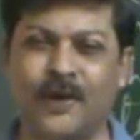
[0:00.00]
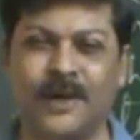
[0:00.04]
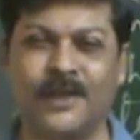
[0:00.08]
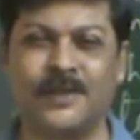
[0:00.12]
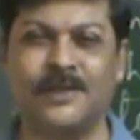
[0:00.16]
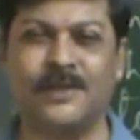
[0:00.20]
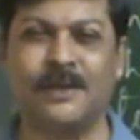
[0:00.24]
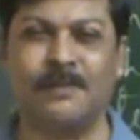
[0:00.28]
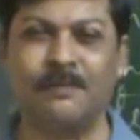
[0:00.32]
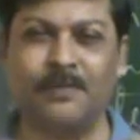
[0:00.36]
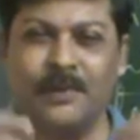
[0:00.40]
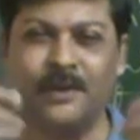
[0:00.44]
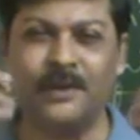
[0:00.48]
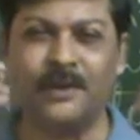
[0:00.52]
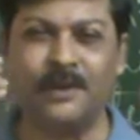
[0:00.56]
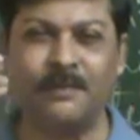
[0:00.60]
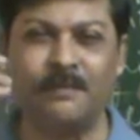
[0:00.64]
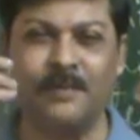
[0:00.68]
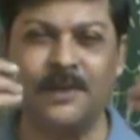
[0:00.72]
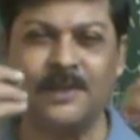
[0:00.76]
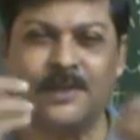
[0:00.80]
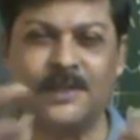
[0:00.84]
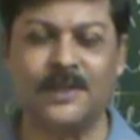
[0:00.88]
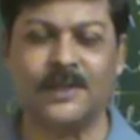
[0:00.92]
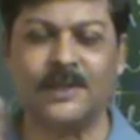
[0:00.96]
example, the
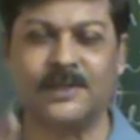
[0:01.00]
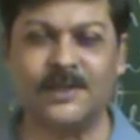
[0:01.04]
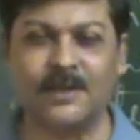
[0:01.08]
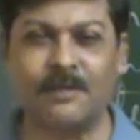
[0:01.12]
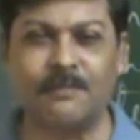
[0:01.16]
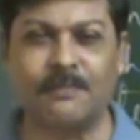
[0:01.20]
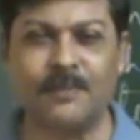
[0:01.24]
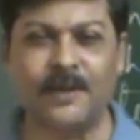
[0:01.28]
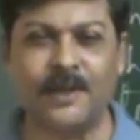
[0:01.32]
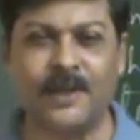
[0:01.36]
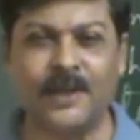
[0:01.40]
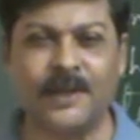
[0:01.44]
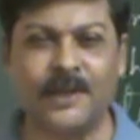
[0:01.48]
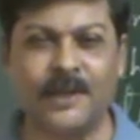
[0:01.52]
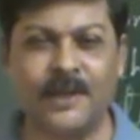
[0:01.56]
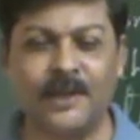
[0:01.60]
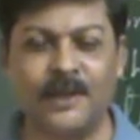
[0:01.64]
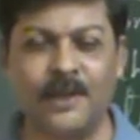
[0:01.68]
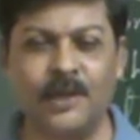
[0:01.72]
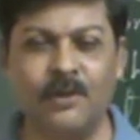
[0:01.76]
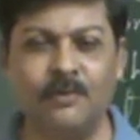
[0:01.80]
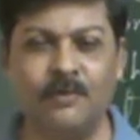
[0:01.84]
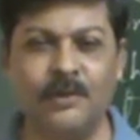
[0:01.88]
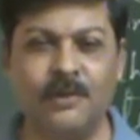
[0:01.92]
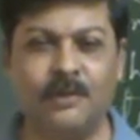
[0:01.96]
best example I can
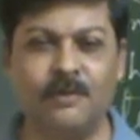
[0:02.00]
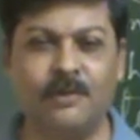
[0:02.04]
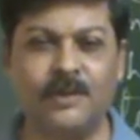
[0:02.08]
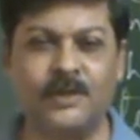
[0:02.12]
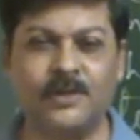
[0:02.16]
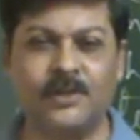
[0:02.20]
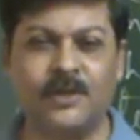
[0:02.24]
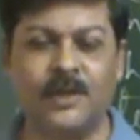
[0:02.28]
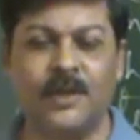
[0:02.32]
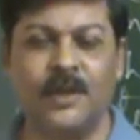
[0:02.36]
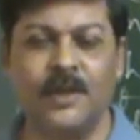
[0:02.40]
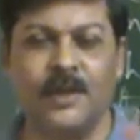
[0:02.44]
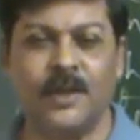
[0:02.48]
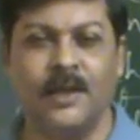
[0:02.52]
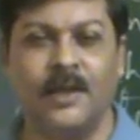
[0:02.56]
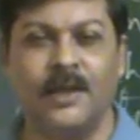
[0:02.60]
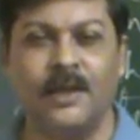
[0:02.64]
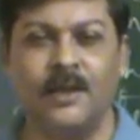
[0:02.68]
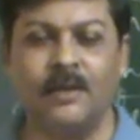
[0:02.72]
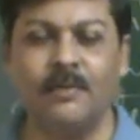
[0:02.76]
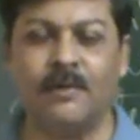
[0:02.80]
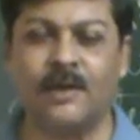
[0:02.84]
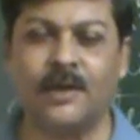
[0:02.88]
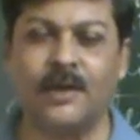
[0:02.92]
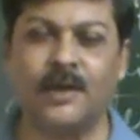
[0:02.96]
give you is
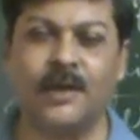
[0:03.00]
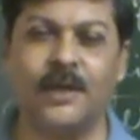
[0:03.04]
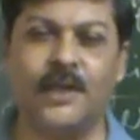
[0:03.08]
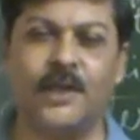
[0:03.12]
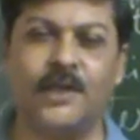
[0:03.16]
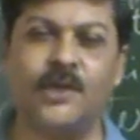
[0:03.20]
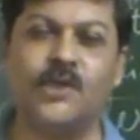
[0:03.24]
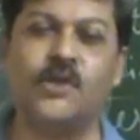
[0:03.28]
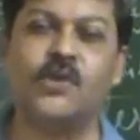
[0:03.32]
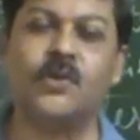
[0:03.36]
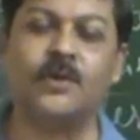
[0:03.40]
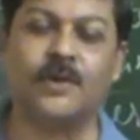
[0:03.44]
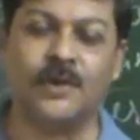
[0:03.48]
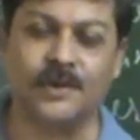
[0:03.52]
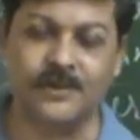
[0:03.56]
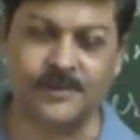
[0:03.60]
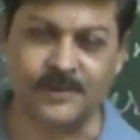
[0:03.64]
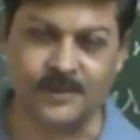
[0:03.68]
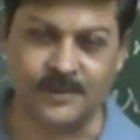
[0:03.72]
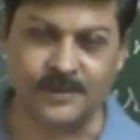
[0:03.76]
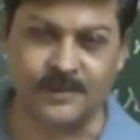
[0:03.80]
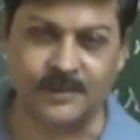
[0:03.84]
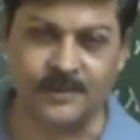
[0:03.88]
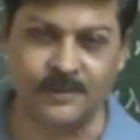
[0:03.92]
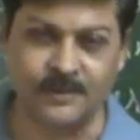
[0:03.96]
your
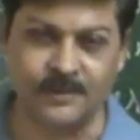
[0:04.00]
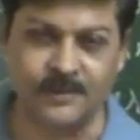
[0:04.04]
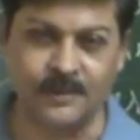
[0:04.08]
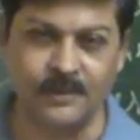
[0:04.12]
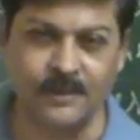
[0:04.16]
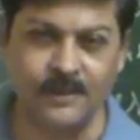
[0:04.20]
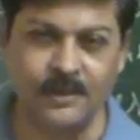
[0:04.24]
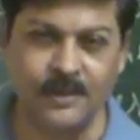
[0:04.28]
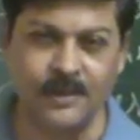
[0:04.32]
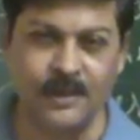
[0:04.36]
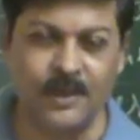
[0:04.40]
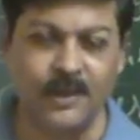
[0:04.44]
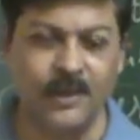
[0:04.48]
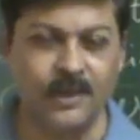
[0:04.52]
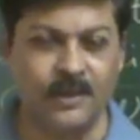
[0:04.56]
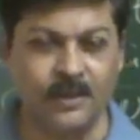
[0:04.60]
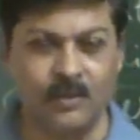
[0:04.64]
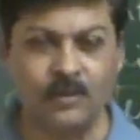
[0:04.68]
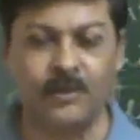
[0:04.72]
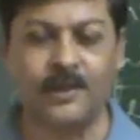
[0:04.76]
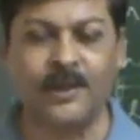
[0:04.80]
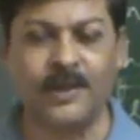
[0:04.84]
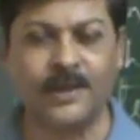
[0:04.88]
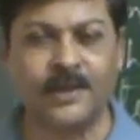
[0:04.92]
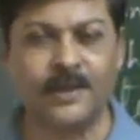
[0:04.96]
insurances.
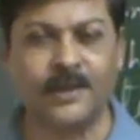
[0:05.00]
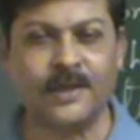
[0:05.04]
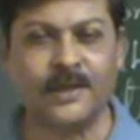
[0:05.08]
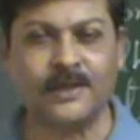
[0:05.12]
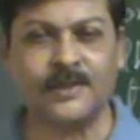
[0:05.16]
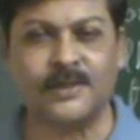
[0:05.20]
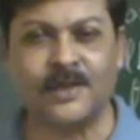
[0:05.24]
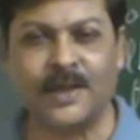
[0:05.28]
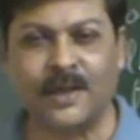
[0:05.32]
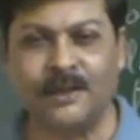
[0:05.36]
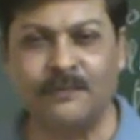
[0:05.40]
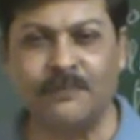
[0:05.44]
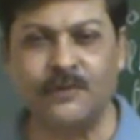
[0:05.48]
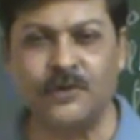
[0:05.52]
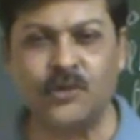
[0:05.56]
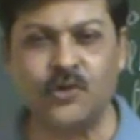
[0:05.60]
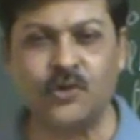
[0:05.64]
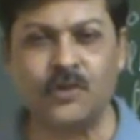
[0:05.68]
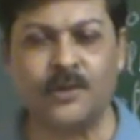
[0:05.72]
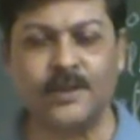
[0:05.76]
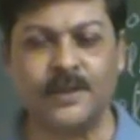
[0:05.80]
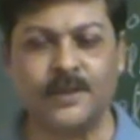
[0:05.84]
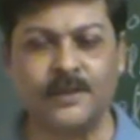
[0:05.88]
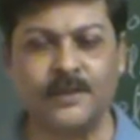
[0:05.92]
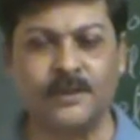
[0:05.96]
You take it as life
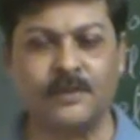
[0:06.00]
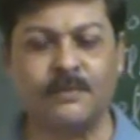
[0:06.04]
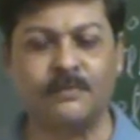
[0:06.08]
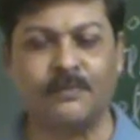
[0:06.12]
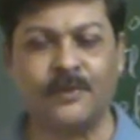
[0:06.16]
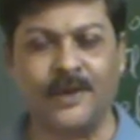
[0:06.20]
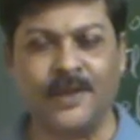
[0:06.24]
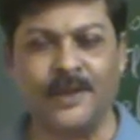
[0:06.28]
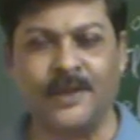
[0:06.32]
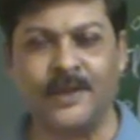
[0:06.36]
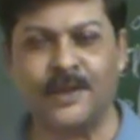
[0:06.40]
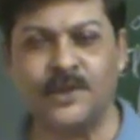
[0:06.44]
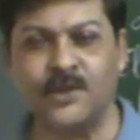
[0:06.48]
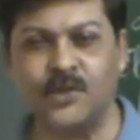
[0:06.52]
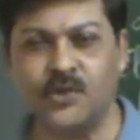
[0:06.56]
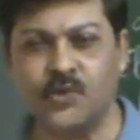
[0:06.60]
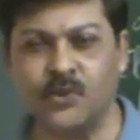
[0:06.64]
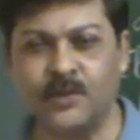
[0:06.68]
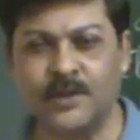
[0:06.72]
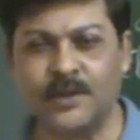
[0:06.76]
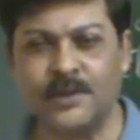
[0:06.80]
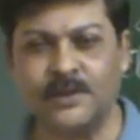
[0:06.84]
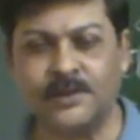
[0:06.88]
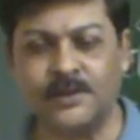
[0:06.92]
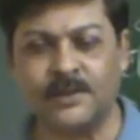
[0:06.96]
insurance, fire
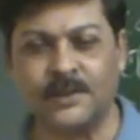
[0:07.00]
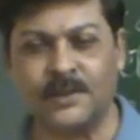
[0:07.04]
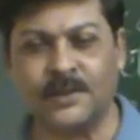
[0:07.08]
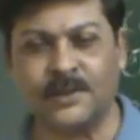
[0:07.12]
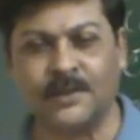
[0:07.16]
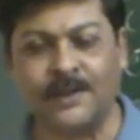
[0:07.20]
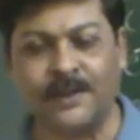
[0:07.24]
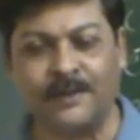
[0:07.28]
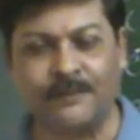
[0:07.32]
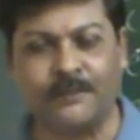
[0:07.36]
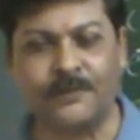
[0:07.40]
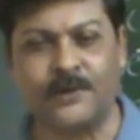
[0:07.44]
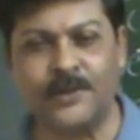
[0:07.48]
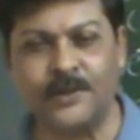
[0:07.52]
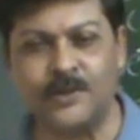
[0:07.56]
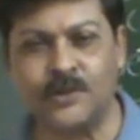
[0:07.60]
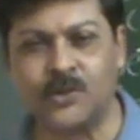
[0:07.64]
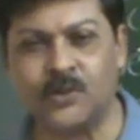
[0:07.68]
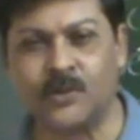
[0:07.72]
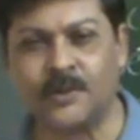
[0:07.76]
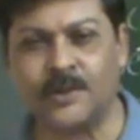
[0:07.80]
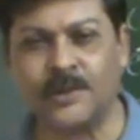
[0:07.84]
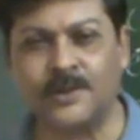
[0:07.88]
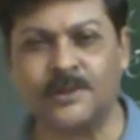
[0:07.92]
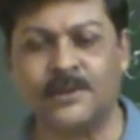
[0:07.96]
insurance, theft
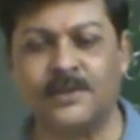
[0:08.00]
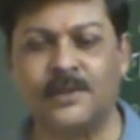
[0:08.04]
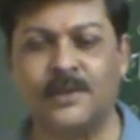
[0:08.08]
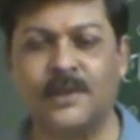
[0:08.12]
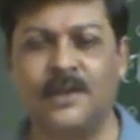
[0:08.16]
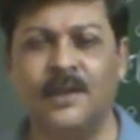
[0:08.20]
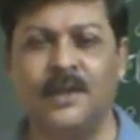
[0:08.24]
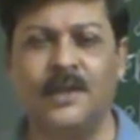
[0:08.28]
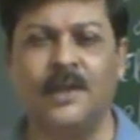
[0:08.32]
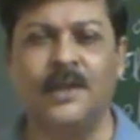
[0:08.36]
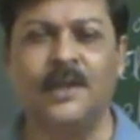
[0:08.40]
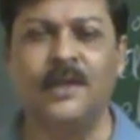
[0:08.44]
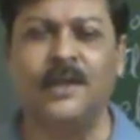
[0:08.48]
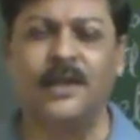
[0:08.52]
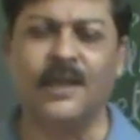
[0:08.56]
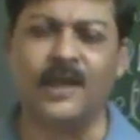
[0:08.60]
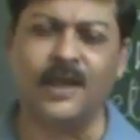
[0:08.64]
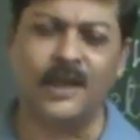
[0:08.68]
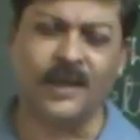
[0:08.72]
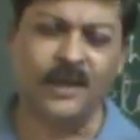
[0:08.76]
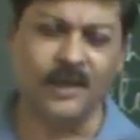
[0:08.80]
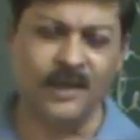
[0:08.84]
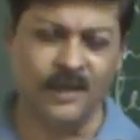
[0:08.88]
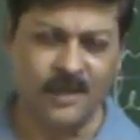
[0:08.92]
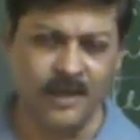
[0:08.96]
insurance,
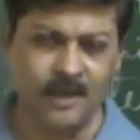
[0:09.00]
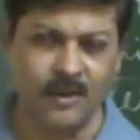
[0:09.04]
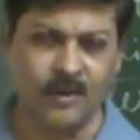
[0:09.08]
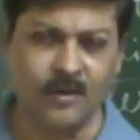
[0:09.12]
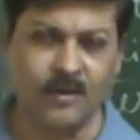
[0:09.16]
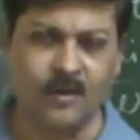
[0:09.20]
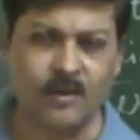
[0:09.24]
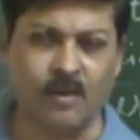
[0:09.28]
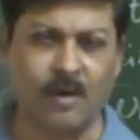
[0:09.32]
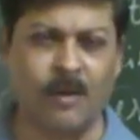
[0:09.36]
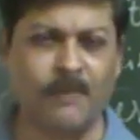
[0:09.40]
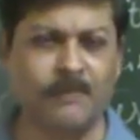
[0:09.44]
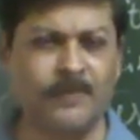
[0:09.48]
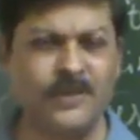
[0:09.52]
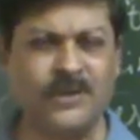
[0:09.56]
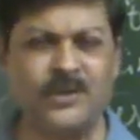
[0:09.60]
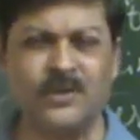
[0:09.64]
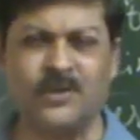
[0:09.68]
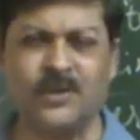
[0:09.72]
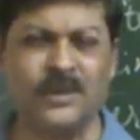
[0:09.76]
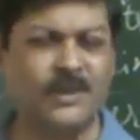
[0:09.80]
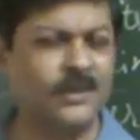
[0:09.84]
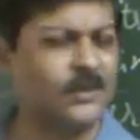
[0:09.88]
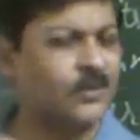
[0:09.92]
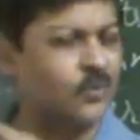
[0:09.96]
here crop
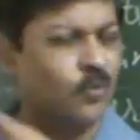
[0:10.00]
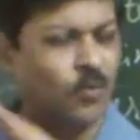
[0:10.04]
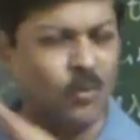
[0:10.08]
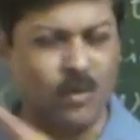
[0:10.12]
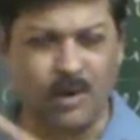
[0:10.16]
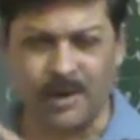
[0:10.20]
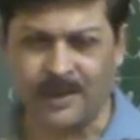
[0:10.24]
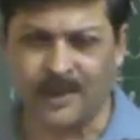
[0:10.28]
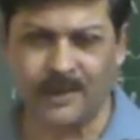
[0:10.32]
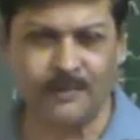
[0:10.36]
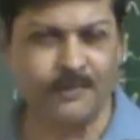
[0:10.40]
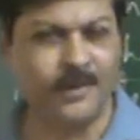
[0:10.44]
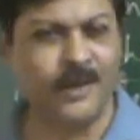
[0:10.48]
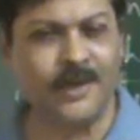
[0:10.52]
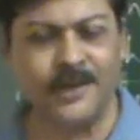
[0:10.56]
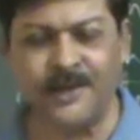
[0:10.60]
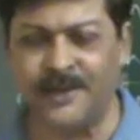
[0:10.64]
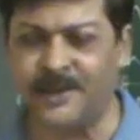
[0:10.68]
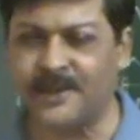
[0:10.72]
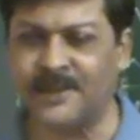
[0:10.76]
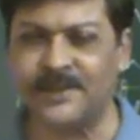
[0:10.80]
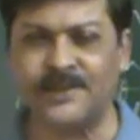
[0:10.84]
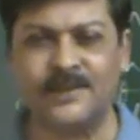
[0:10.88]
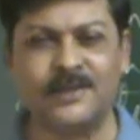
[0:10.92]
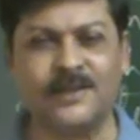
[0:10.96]
insurance, whatever
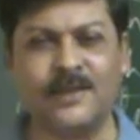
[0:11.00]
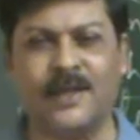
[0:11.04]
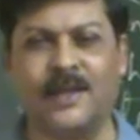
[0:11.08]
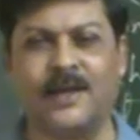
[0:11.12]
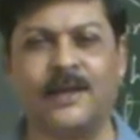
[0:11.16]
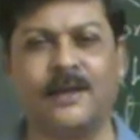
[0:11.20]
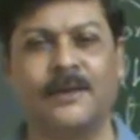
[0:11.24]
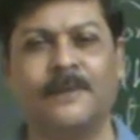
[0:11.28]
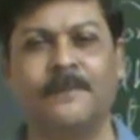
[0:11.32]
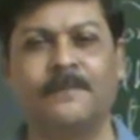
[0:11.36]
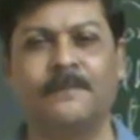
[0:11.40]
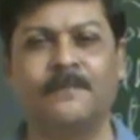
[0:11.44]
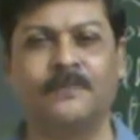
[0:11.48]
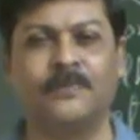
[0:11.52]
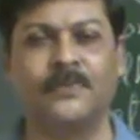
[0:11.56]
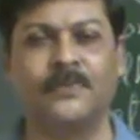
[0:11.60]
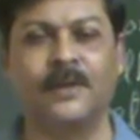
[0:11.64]
it is there.